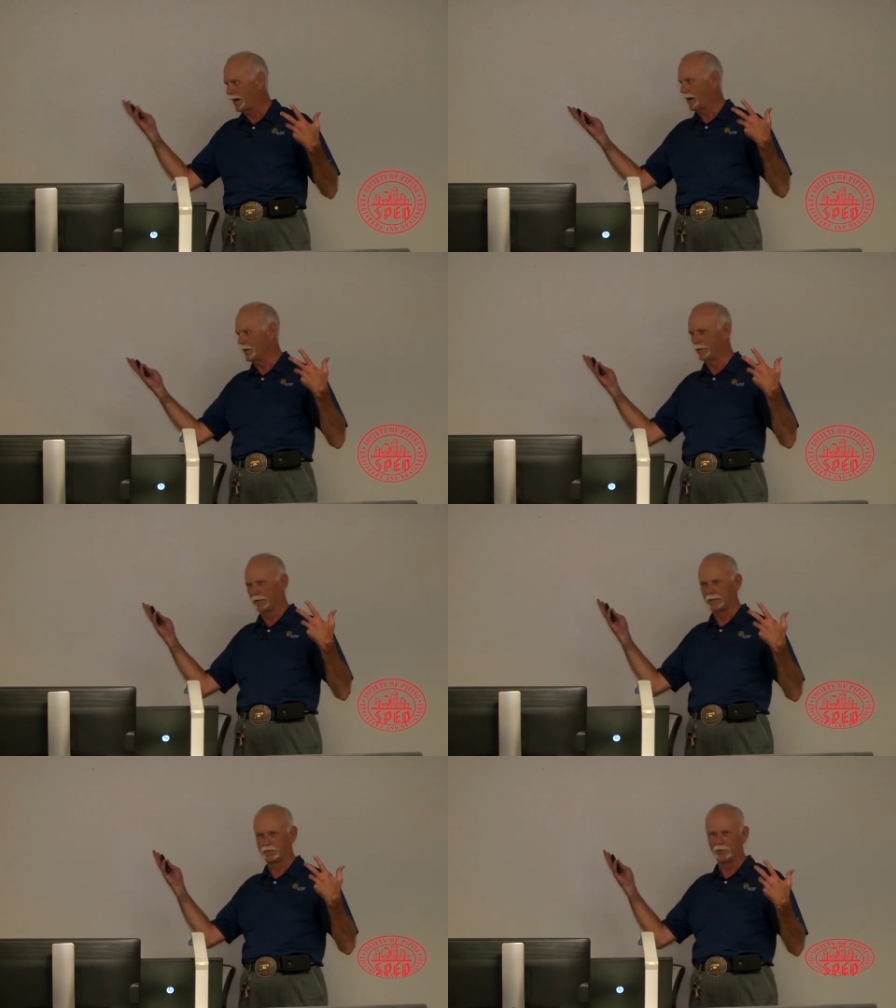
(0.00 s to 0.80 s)
Other
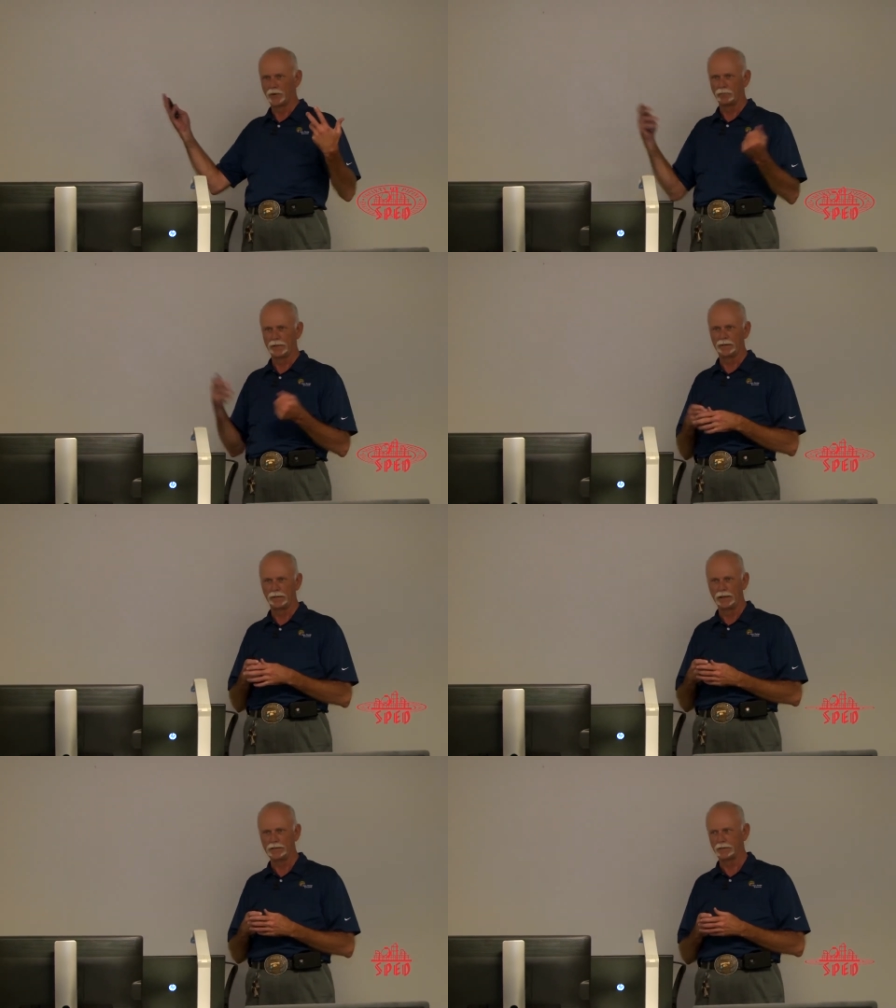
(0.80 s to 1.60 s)
is work with the
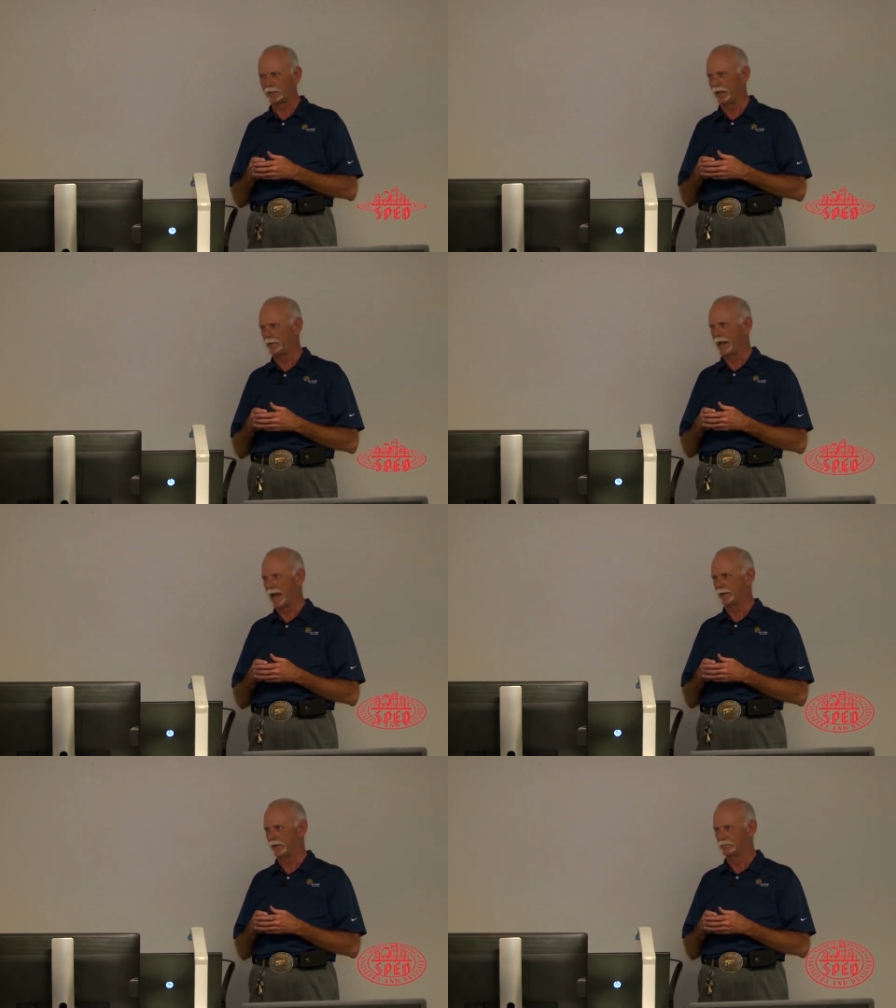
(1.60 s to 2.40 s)
laser cloud
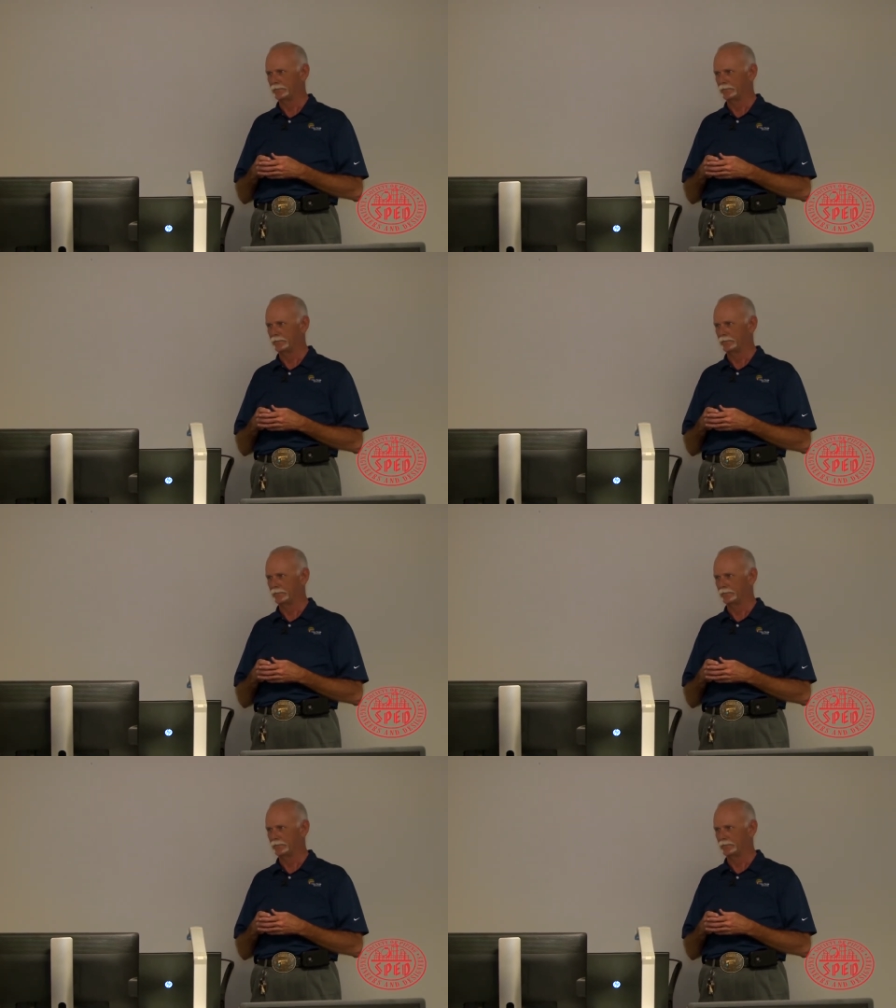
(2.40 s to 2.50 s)
data.